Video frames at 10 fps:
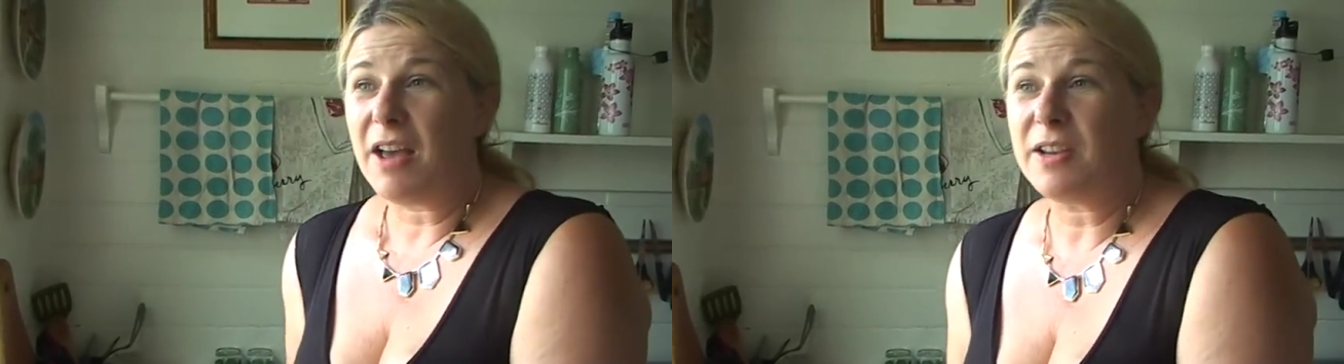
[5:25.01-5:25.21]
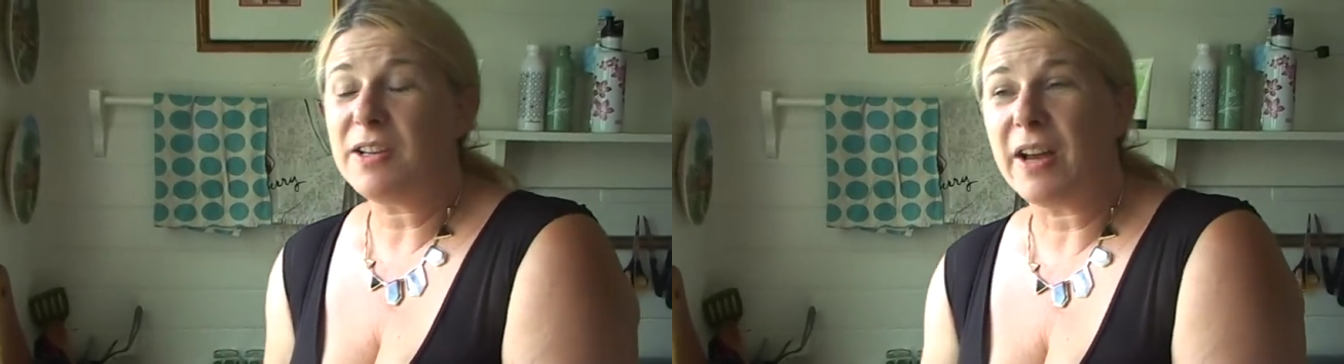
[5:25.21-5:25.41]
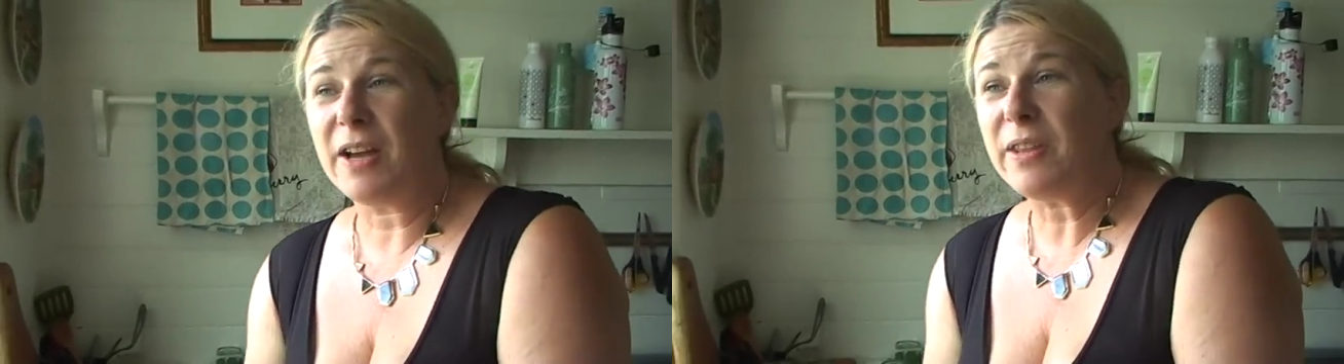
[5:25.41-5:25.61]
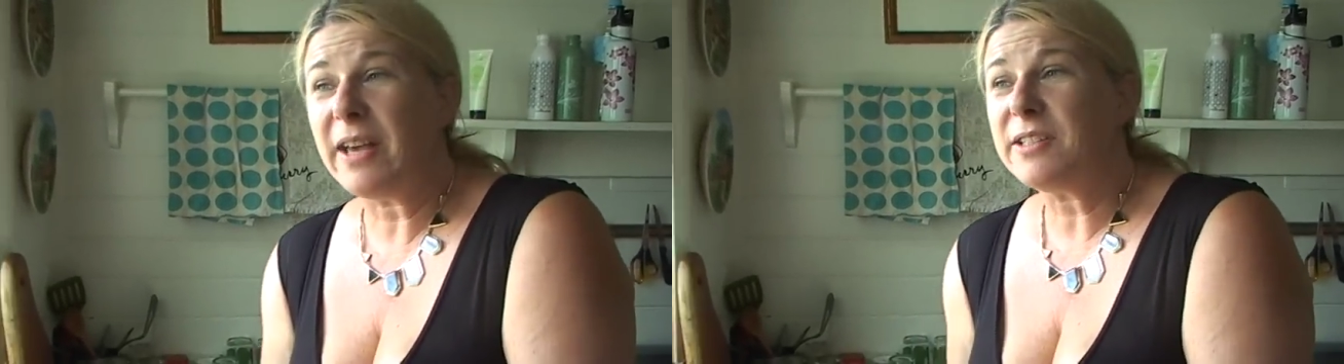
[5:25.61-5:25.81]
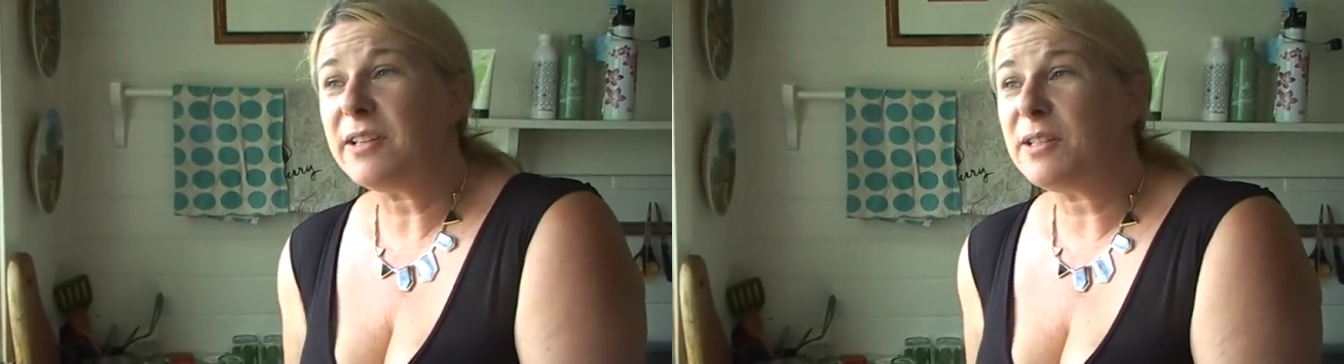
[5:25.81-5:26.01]
you know,
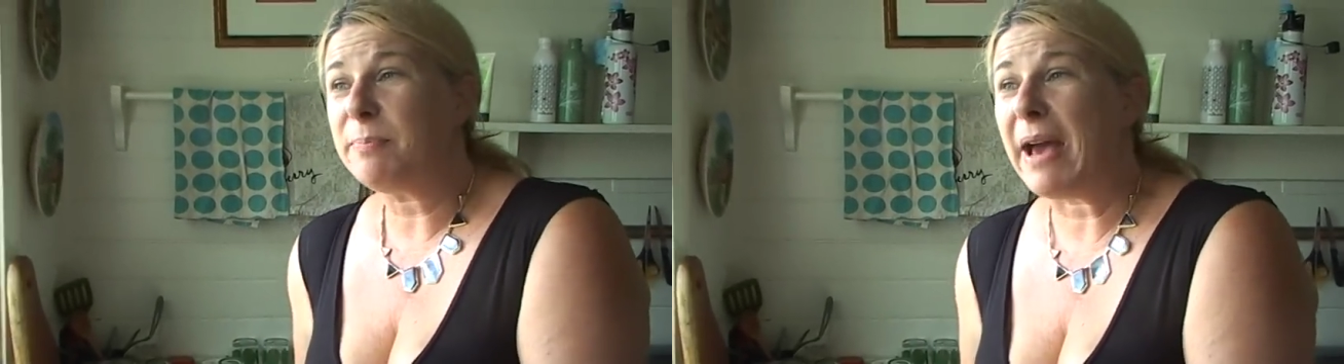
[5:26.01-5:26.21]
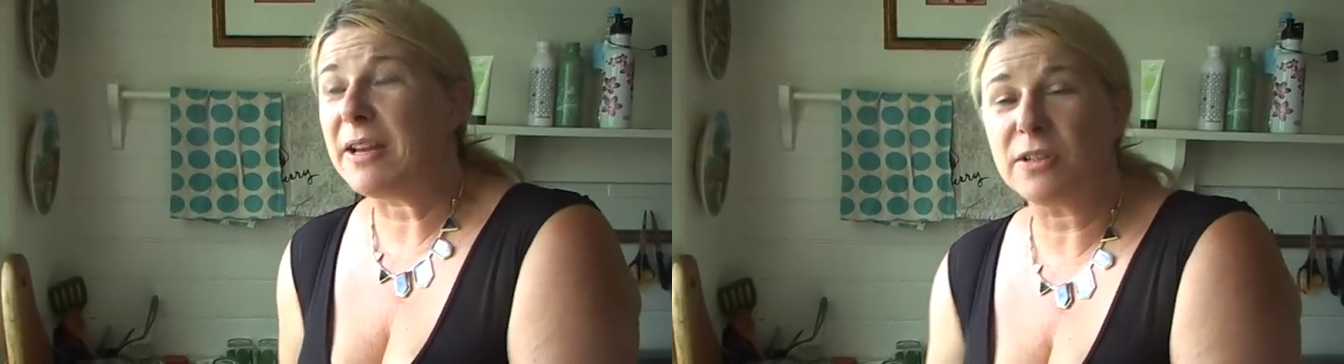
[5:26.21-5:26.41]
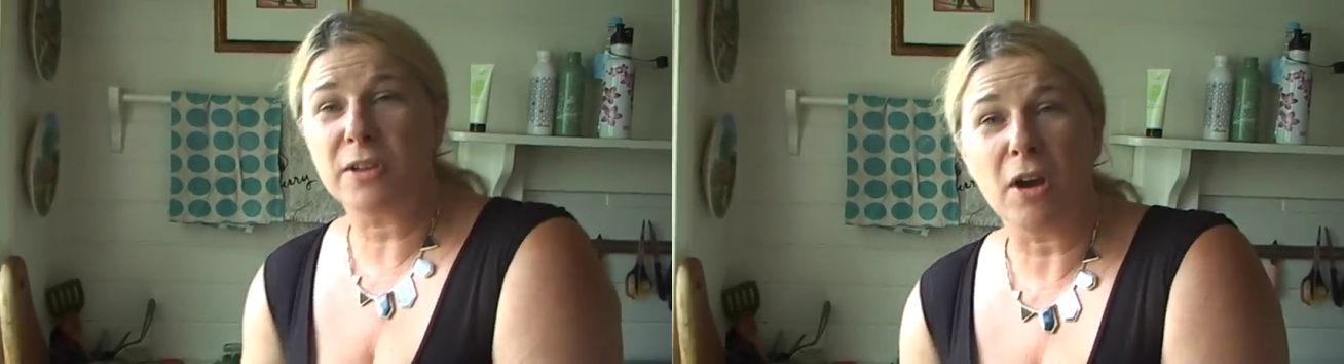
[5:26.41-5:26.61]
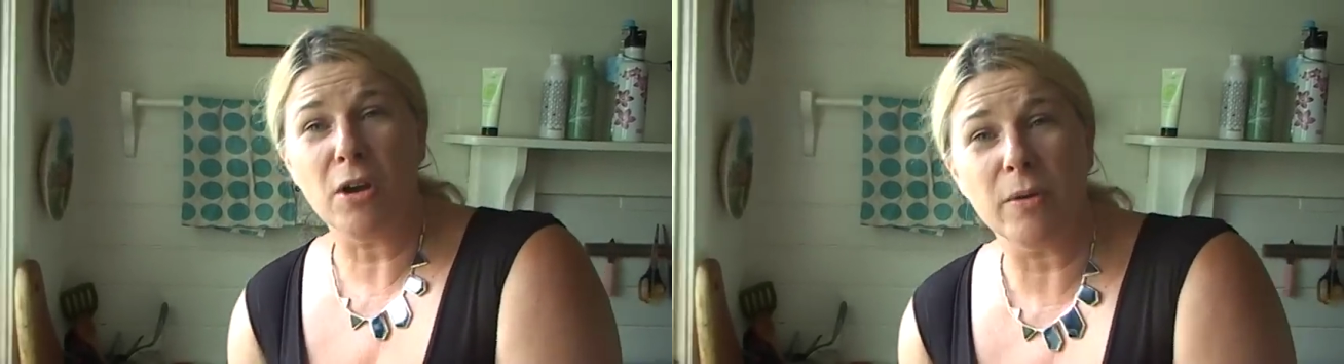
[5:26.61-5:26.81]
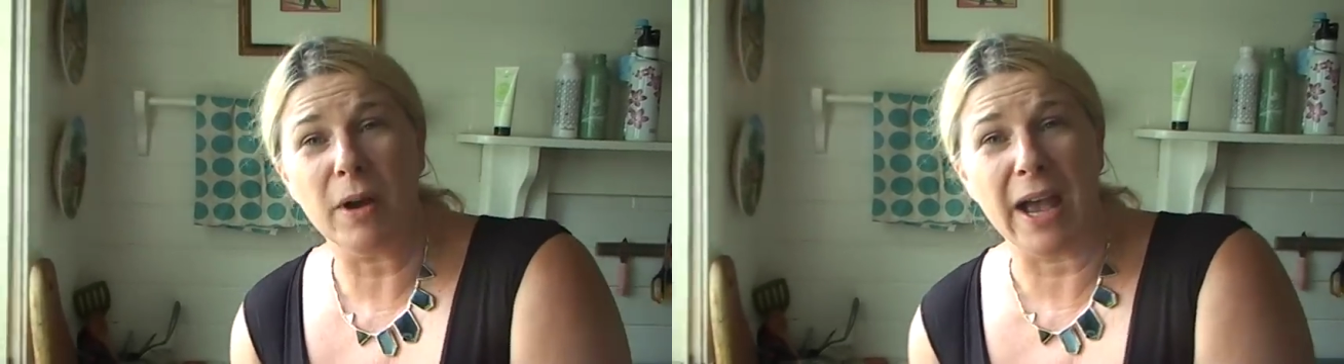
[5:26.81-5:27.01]
as I was about to
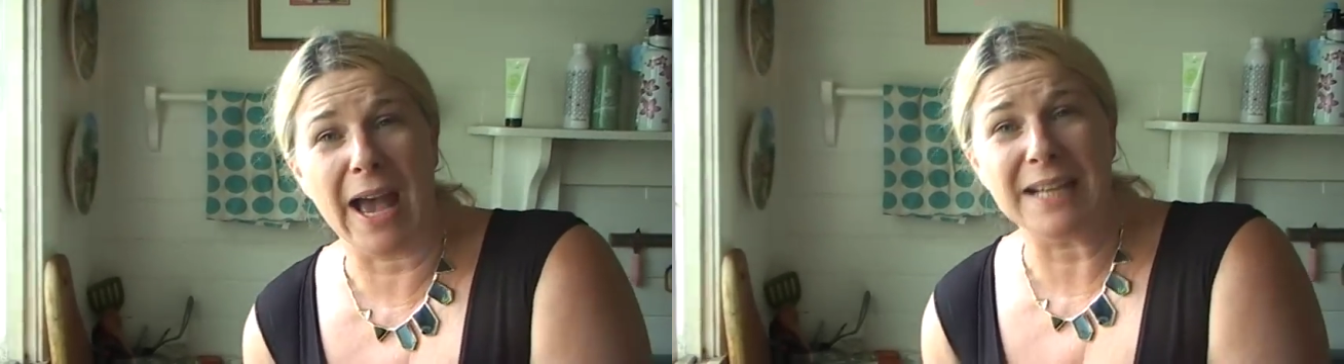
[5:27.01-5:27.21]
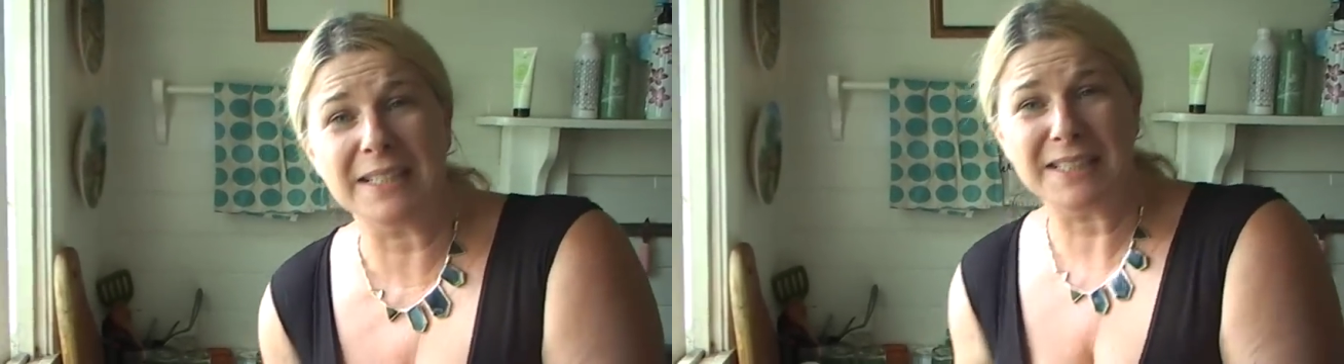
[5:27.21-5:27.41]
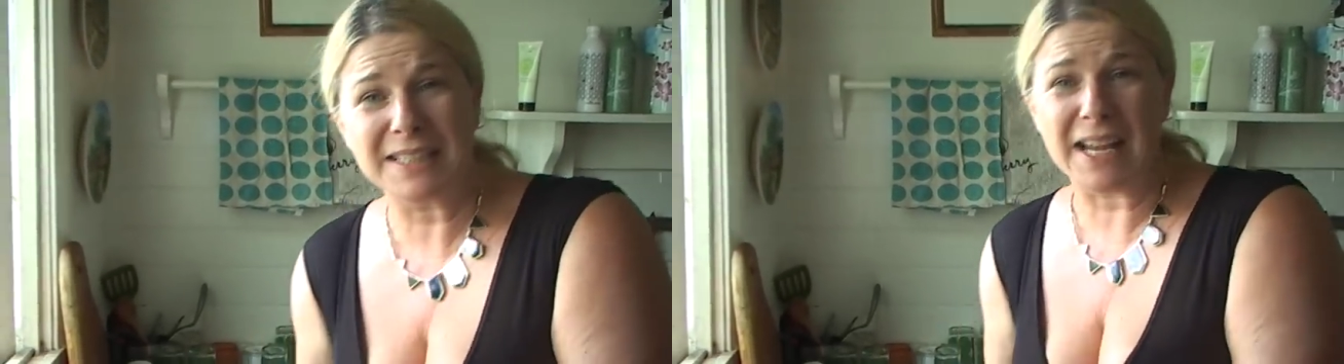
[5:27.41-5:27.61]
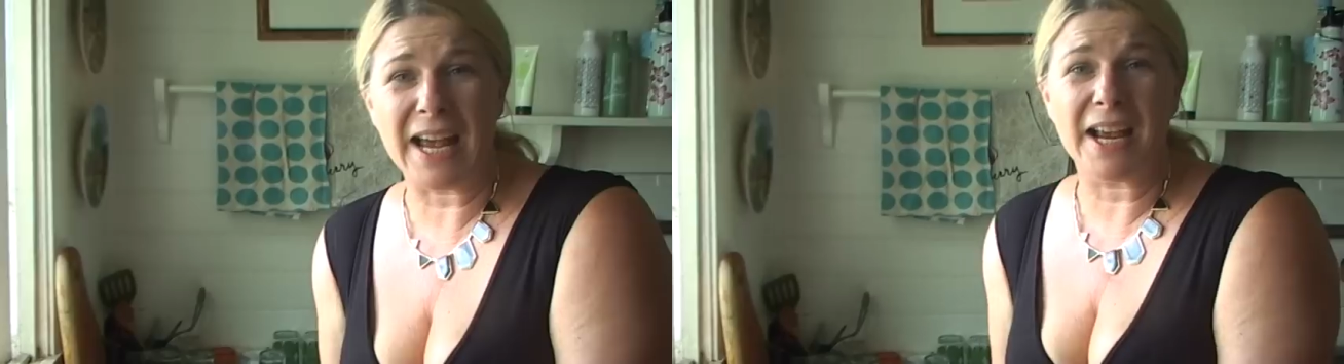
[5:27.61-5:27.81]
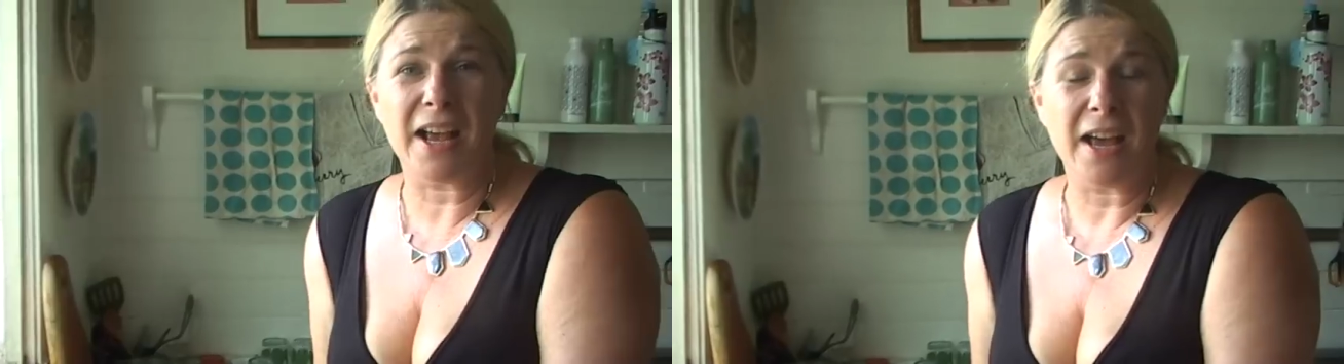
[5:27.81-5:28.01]
go, I had to say,